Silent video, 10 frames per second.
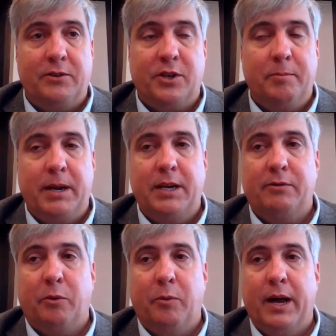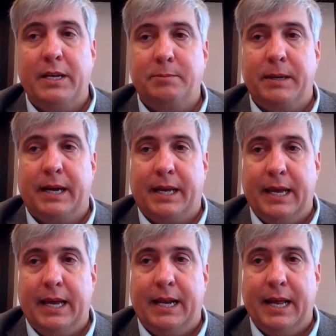in so many different ways, but
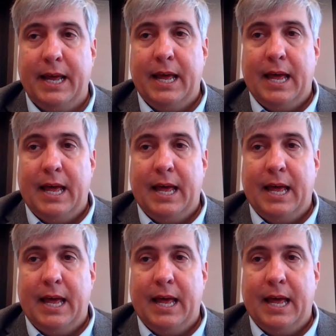again,